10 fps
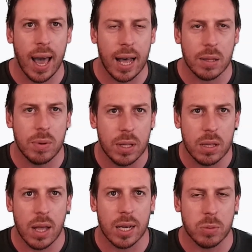
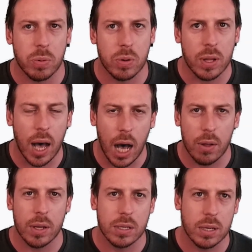admin dashboard how
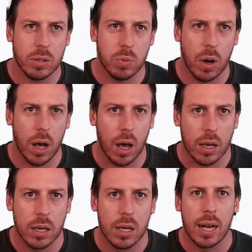does this
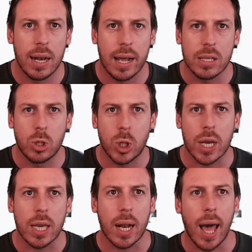work let's
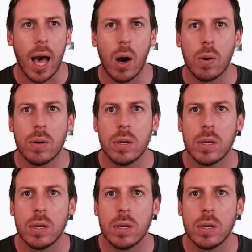check it out